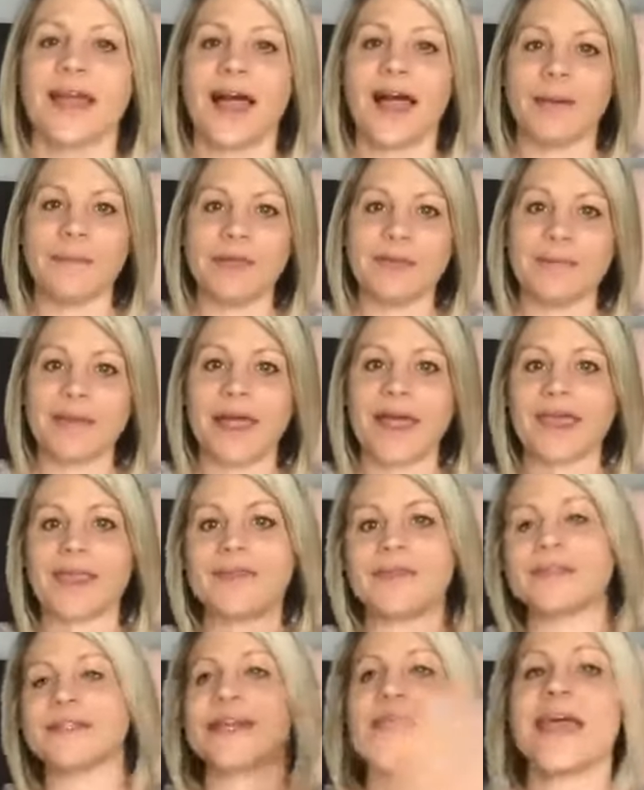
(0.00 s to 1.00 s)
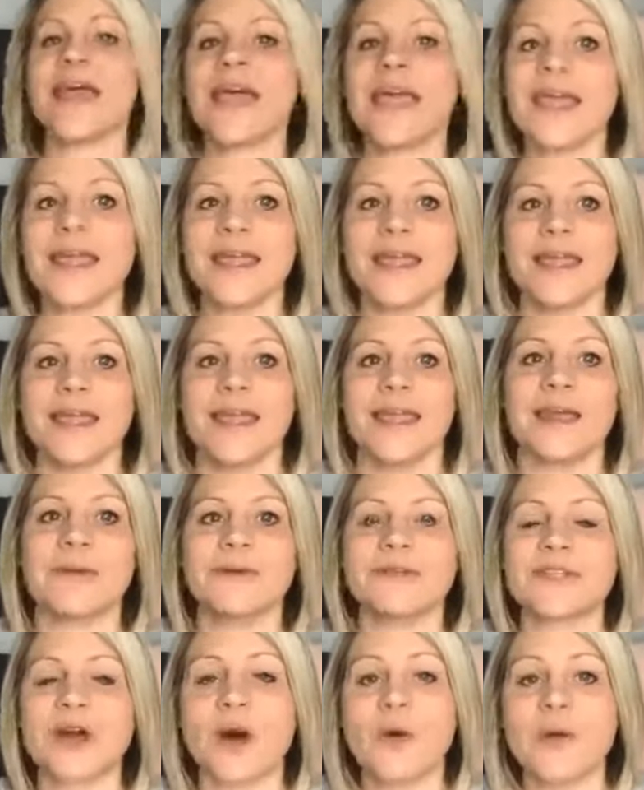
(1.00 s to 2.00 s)
I mean, back in the day, it
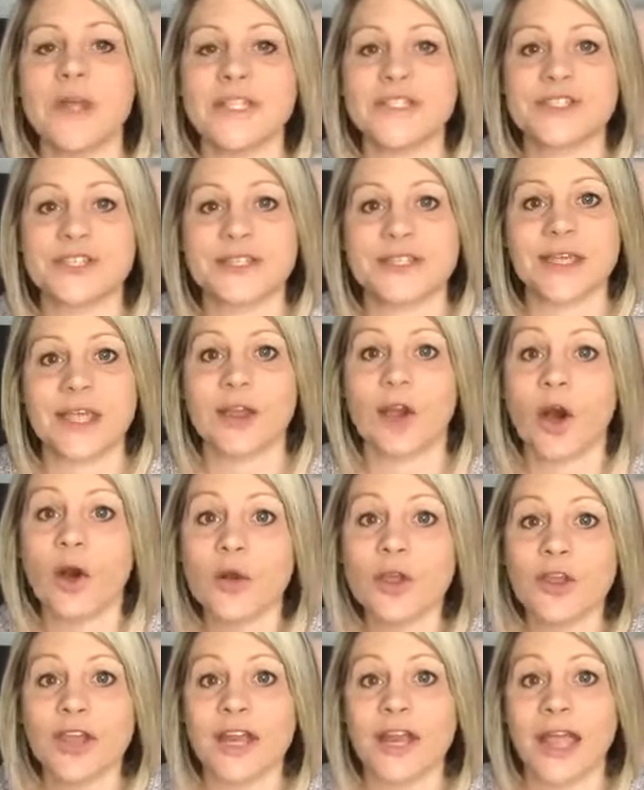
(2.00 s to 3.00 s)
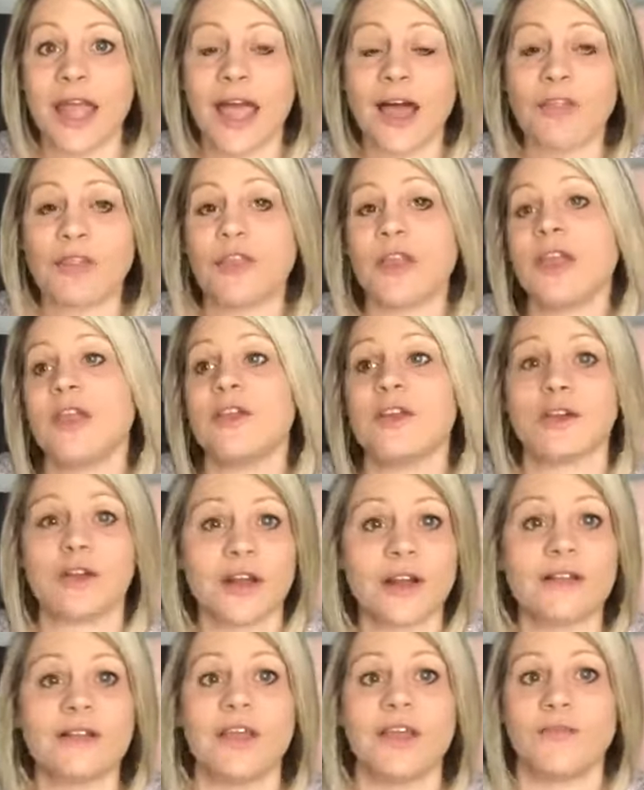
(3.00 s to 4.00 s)
was always just like, oh, you're going to healthy, you're
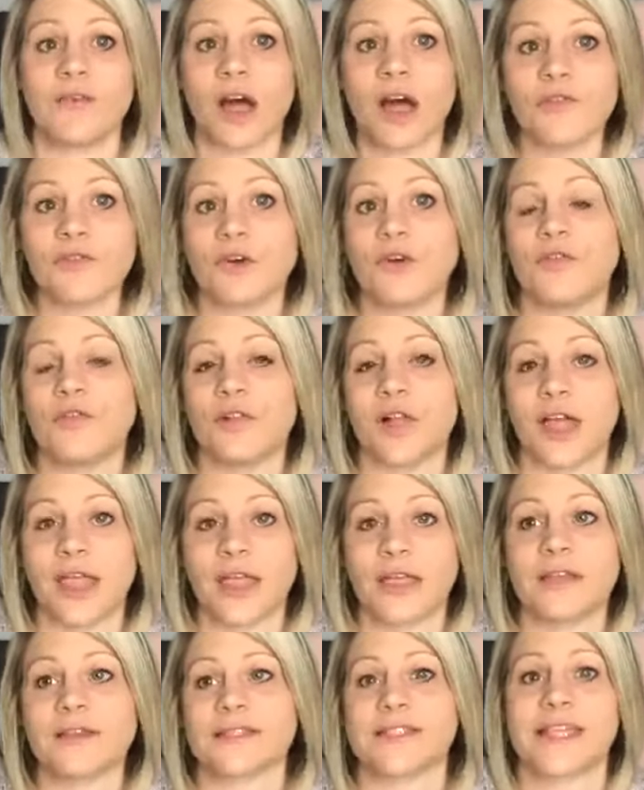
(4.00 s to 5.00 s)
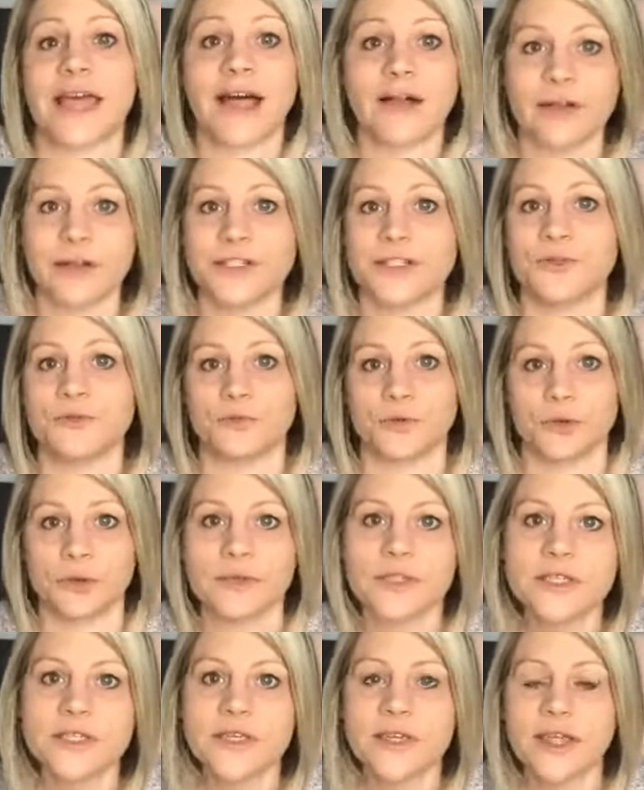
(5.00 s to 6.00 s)
going to live off of like salads and
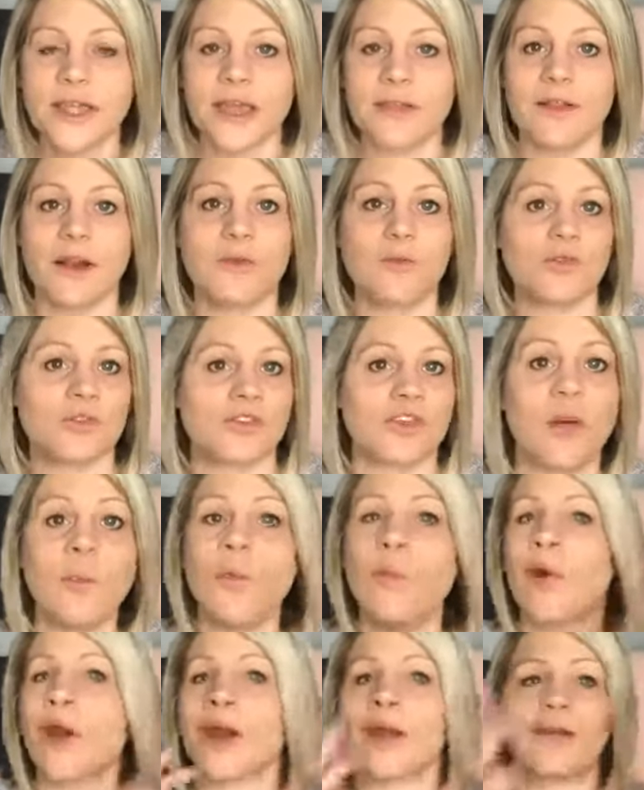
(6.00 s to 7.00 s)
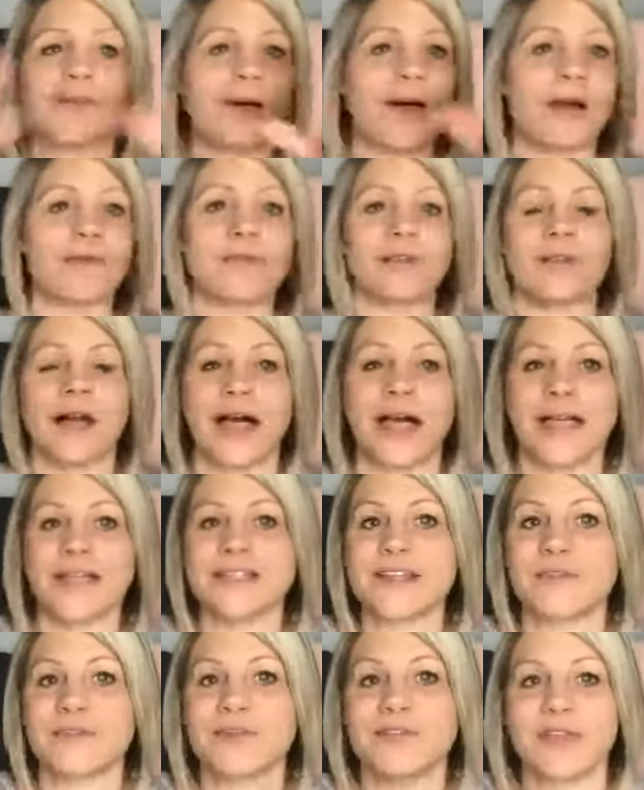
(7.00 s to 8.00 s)
fruits. And then somewhere along the
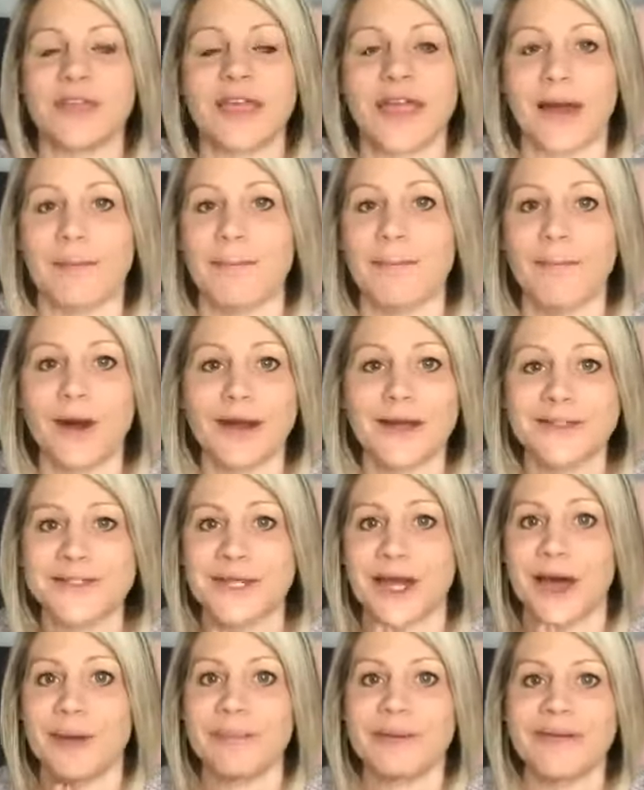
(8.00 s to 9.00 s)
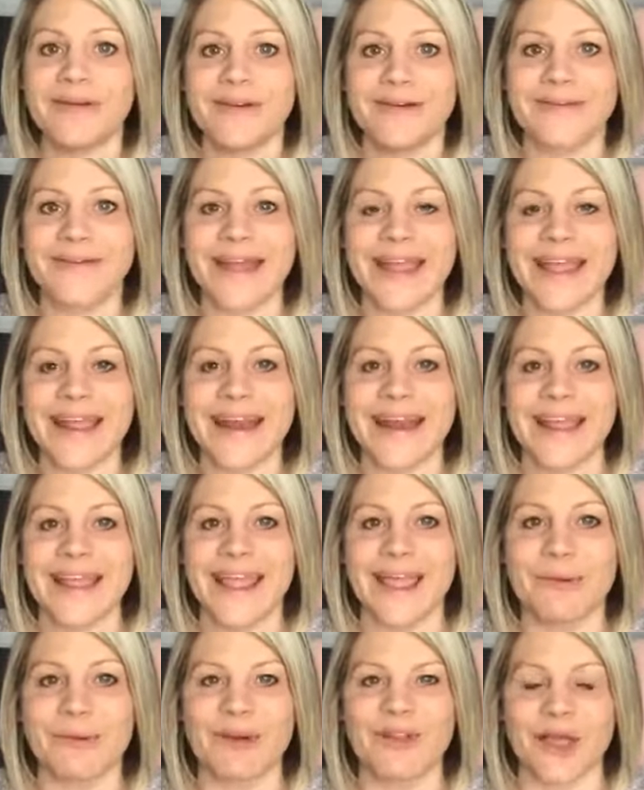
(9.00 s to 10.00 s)
lines, everything got mucked up, right?
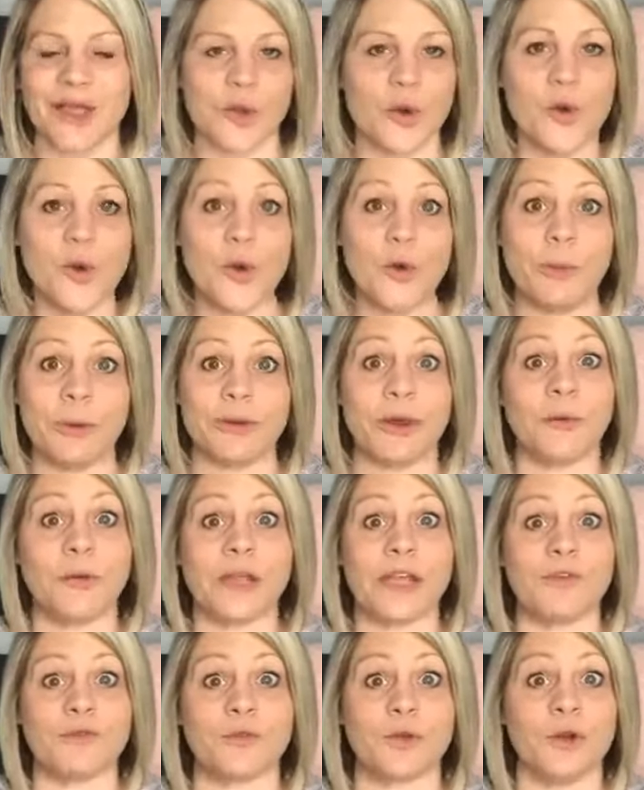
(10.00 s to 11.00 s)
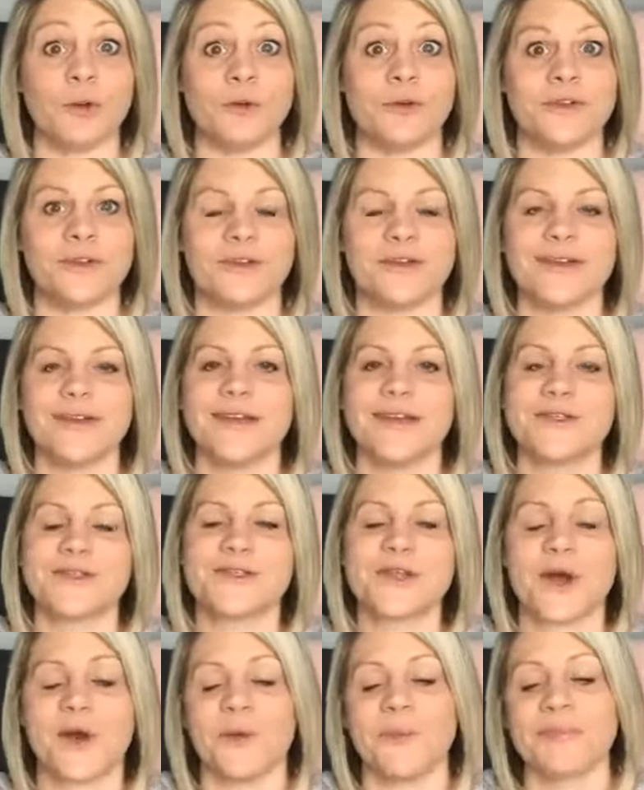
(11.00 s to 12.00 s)
And we're like, ooh, but don't eat fruit.
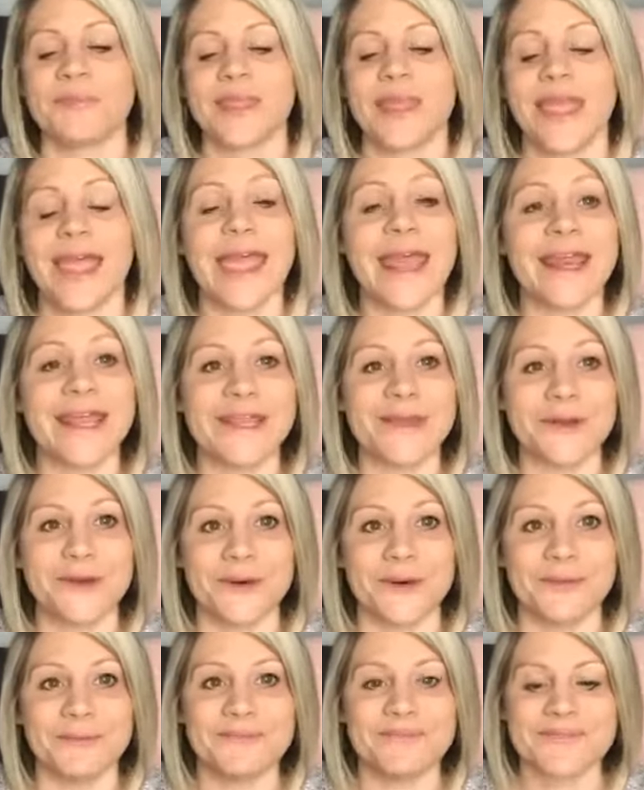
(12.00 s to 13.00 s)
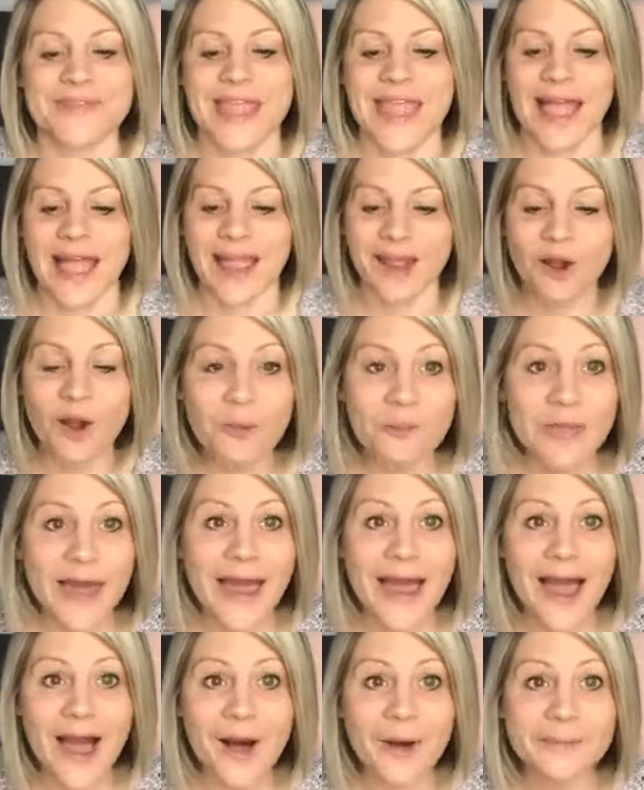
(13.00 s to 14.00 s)
So, anywho, I hope
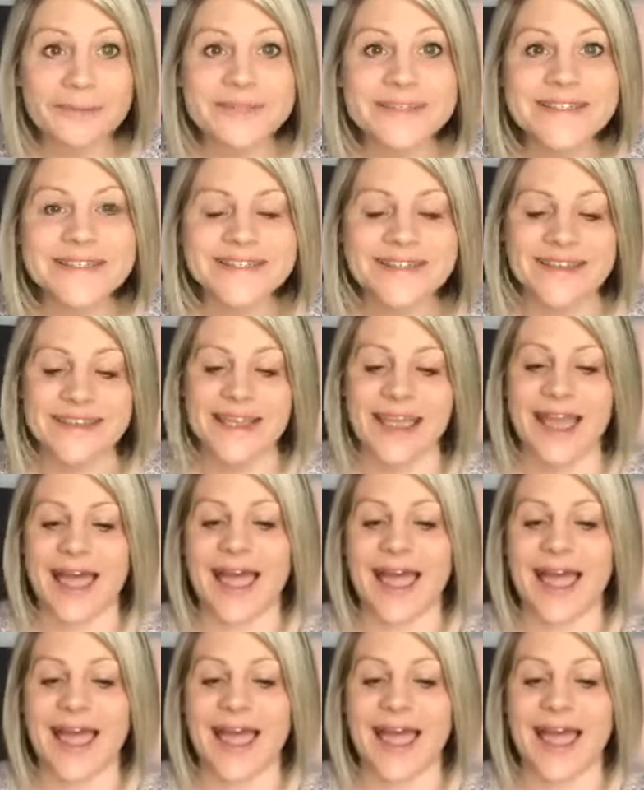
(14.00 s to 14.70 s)
that helps.